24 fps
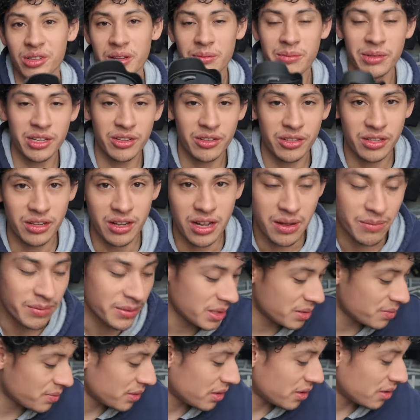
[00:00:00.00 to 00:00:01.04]
Let me know in the
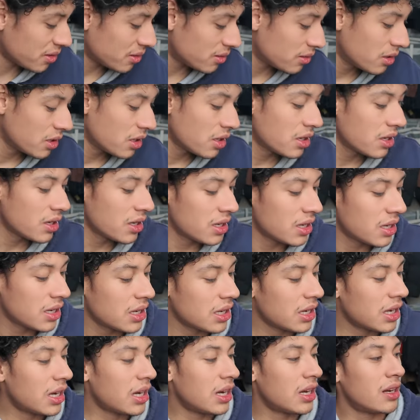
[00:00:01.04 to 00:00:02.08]
comments below.
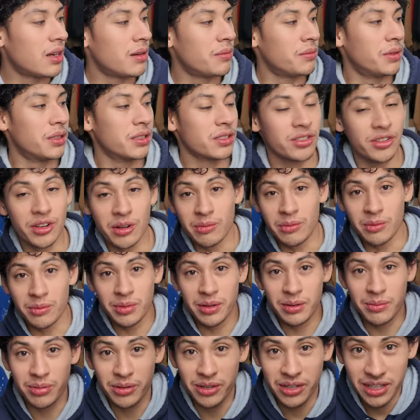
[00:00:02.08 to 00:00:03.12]
So I'm gonna
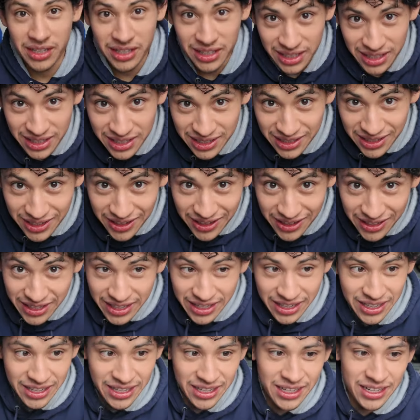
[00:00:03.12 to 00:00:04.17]
be putting this on
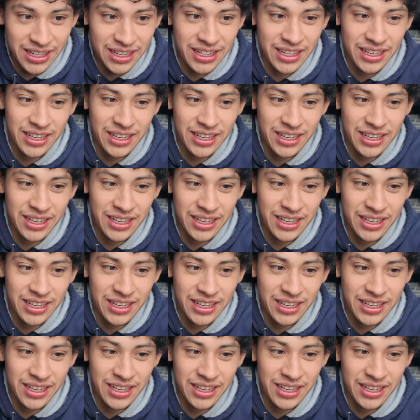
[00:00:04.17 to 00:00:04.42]
here,